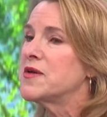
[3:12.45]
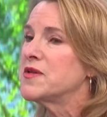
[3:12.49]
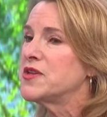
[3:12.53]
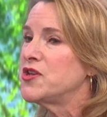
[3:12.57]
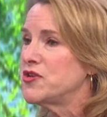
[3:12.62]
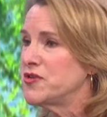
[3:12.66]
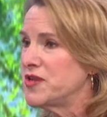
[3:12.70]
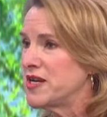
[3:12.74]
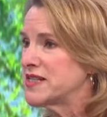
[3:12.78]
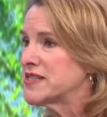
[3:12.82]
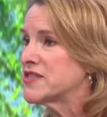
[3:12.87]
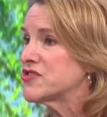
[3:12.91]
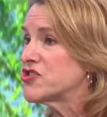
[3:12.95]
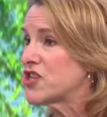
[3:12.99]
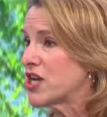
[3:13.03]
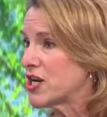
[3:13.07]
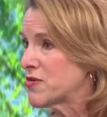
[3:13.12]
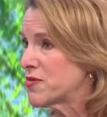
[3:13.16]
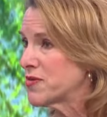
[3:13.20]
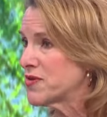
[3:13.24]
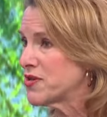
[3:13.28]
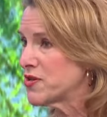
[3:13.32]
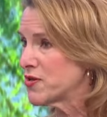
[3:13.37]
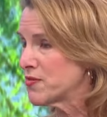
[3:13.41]
You need to
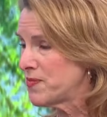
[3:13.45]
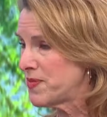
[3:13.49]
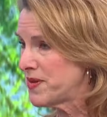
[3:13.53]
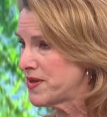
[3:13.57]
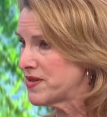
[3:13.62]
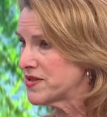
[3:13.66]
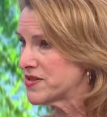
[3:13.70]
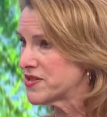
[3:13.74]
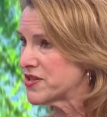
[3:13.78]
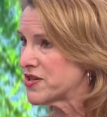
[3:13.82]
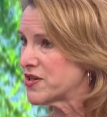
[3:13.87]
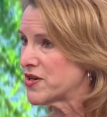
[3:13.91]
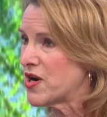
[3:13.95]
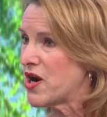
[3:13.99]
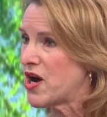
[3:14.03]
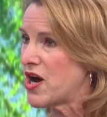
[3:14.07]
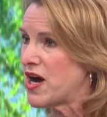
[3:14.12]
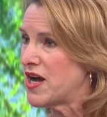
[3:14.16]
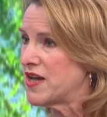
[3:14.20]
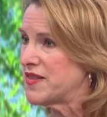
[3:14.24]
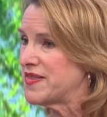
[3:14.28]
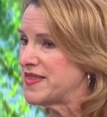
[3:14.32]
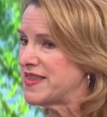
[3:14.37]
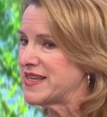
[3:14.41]
check with your builder
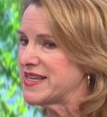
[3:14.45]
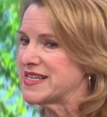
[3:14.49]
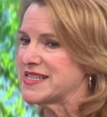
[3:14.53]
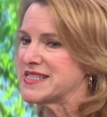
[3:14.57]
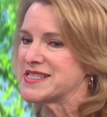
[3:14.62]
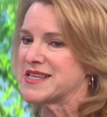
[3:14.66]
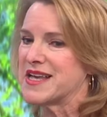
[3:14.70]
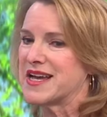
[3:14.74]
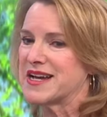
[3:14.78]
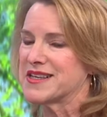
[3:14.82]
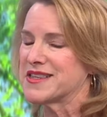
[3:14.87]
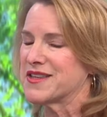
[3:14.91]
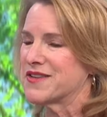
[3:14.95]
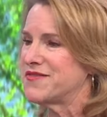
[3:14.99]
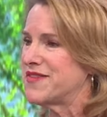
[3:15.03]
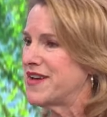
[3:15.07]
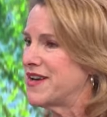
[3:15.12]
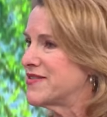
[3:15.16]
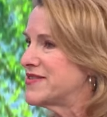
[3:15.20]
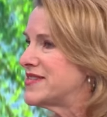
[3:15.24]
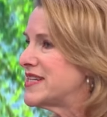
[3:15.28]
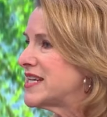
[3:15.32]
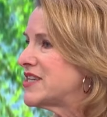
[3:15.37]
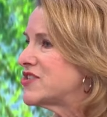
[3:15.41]
on things like the
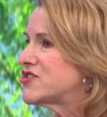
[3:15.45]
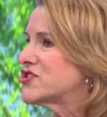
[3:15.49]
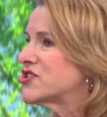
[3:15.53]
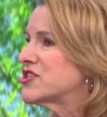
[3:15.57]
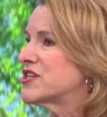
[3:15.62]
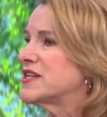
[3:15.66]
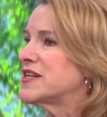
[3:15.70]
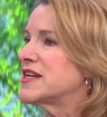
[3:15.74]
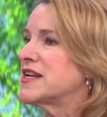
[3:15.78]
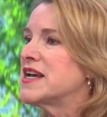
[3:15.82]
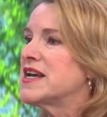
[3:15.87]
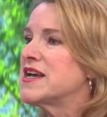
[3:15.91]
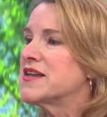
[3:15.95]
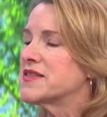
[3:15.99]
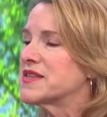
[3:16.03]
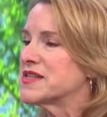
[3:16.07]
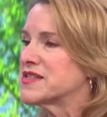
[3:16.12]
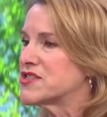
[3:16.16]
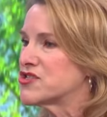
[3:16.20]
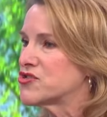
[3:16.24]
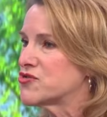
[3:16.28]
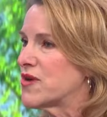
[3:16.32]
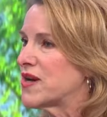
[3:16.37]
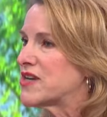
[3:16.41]
foundation, the
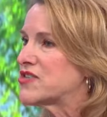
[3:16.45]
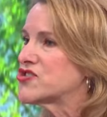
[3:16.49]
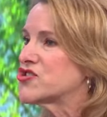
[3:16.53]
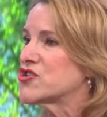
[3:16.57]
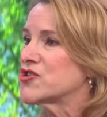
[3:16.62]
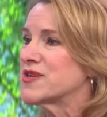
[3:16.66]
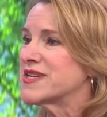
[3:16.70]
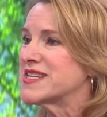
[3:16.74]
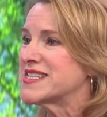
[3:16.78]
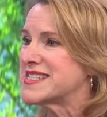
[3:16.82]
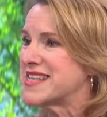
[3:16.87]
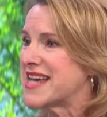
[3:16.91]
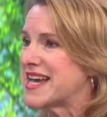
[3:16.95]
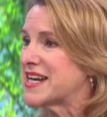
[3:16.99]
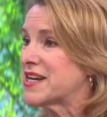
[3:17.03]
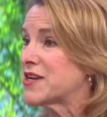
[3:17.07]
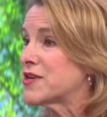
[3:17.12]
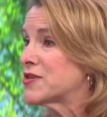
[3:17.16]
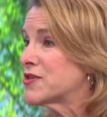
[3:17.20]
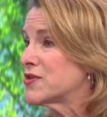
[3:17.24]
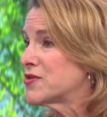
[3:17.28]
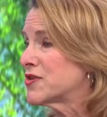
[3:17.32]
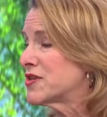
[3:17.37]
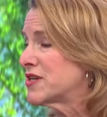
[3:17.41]
structure, is that
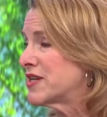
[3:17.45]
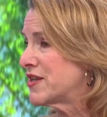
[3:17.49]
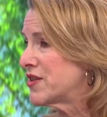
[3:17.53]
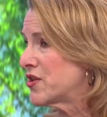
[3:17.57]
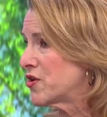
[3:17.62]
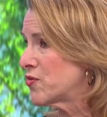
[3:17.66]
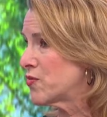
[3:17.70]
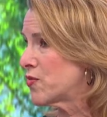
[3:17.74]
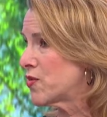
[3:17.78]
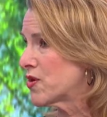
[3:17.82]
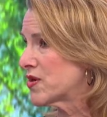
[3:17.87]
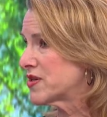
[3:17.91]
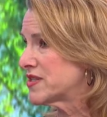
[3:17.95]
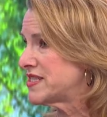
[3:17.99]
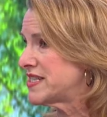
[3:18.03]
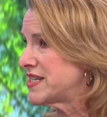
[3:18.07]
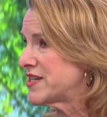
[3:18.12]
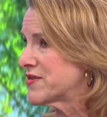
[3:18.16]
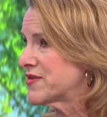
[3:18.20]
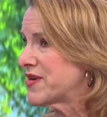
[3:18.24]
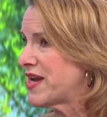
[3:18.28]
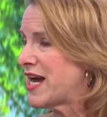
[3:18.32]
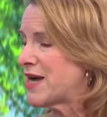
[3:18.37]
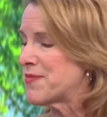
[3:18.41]
included in their warranty
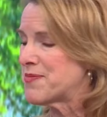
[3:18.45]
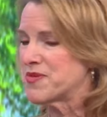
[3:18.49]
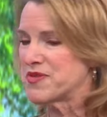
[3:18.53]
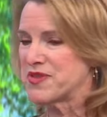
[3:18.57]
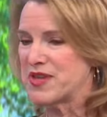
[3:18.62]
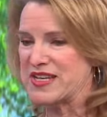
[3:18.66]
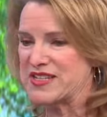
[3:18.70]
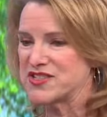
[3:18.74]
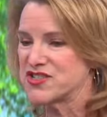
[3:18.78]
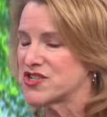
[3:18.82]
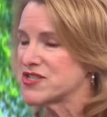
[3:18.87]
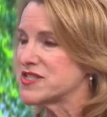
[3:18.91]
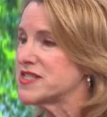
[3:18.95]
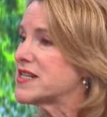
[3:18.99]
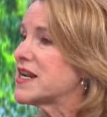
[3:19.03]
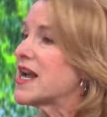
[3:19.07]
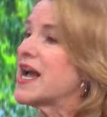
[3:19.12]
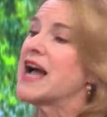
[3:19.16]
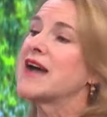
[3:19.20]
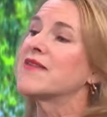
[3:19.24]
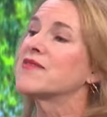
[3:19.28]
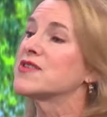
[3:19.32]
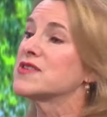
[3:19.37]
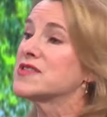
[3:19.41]
or not, but that's just a
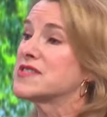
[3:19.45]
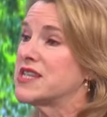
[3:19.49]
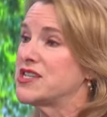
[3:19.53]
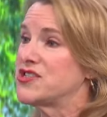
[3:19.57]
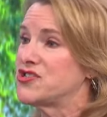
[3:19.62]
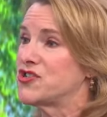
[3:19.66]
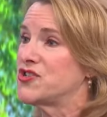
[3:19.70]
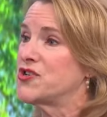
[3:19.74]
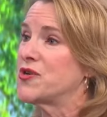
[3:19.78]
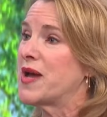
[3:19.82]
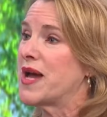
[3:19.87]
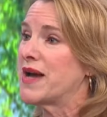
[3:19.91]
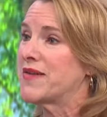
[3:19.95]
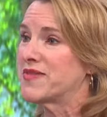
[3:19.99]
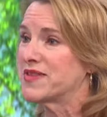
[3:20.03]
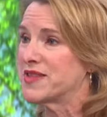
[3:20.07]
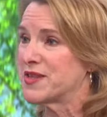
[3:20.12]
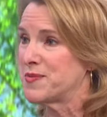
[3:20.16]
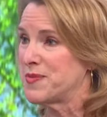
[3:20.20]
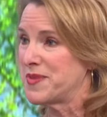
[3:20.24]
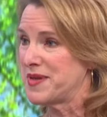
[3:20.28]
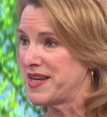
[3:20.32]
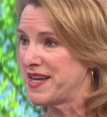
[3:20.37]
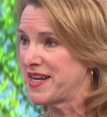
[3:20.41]
conversation you have at
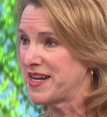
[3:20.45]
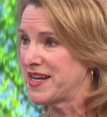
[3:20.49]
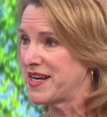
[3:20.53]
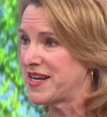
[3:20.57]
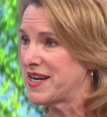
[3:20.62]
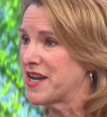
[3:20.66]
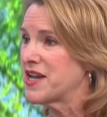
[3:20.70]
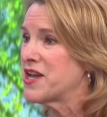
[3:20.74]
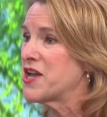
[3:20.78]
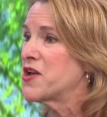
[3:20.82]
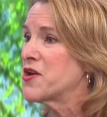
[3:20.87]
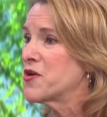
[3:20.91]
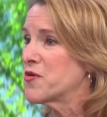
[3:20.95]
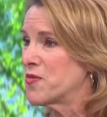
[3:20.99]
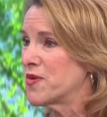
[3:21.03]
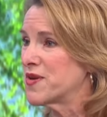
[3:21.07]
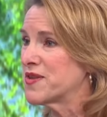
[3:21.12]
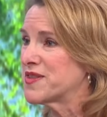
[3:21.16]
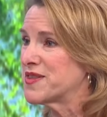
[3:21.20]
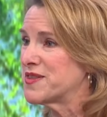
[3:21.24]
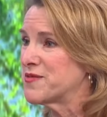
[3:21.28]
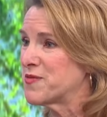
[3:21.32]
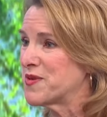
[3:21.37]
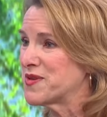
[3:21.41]
the beginning
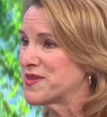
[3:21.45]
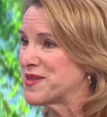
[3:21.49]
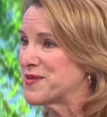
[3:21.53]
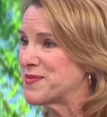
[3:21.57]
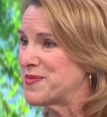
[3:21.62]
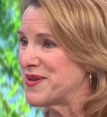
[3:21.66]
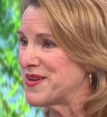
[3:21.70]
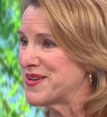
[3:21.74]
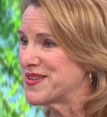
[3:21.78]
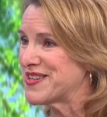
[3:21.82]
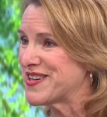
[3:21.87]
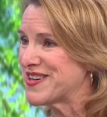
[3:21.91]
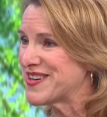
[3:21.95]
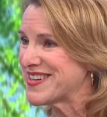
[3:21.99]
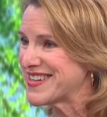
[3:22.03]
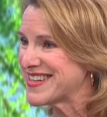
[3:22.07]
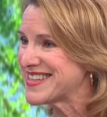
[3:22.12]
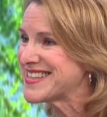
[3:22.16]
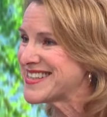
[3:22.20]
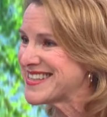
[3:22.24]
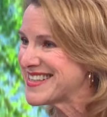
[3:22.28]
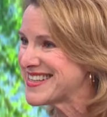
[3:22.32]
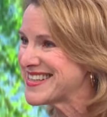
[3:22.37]
with, with the builder.